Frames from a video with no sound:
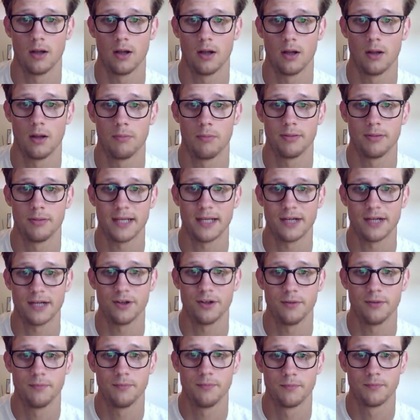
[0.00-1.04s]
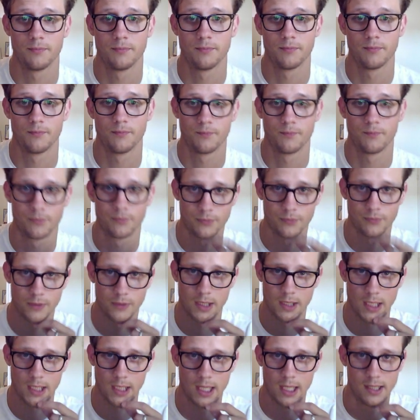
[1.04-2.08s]
player.
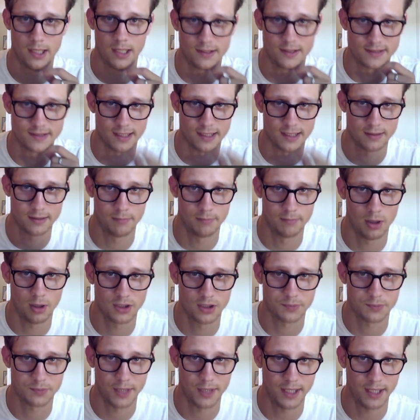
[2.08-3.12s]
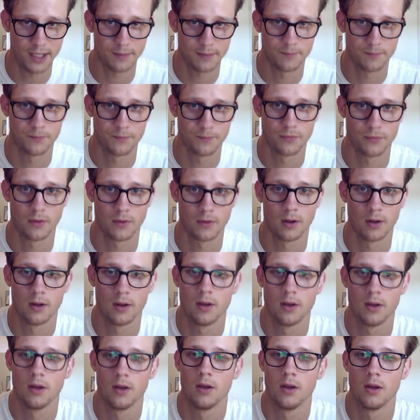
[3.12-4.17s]
Let's select the ball sprite.
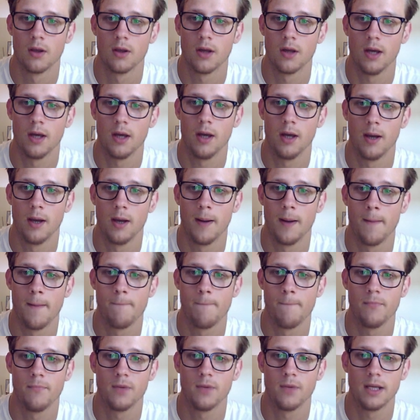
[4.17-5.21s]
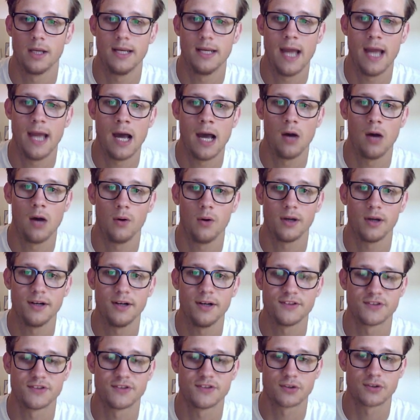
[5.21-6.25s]
Now,
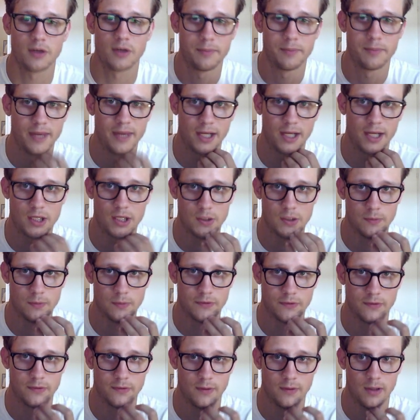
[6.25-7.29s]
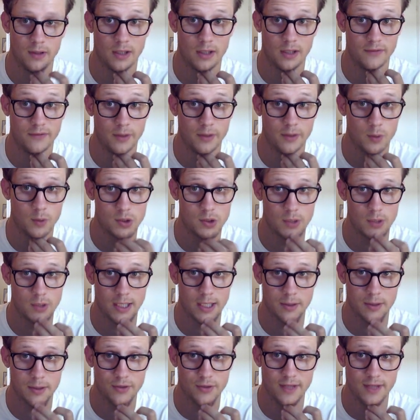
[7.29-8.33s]
here's a script I can use if I want to. I
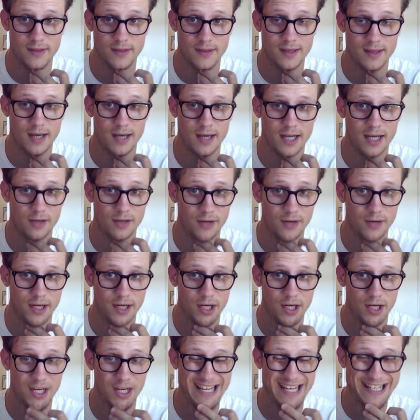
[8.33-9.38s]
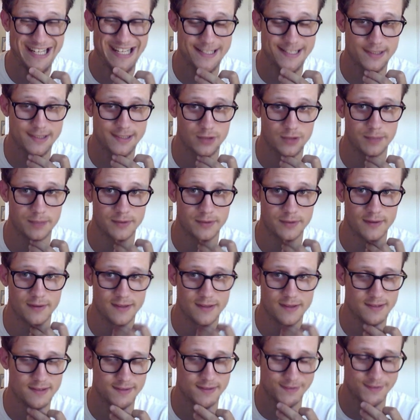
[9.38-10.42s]
can create an init script. This
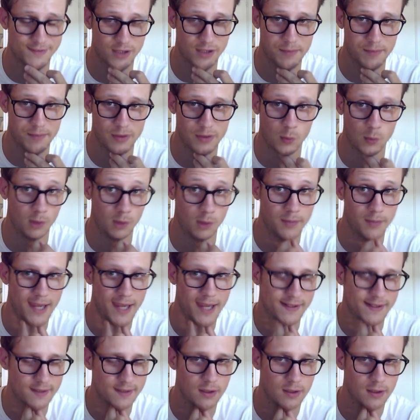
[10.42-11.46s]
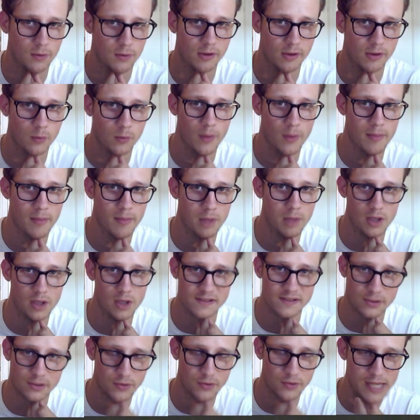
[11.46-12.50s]
is a script that will be executed when the ball is
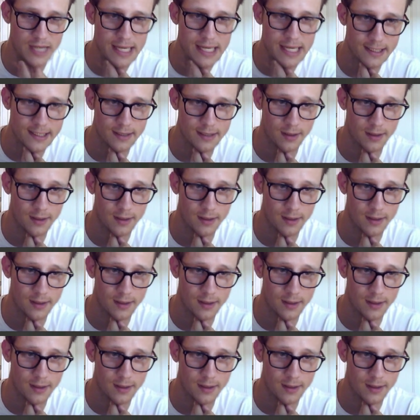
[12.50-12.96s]
created.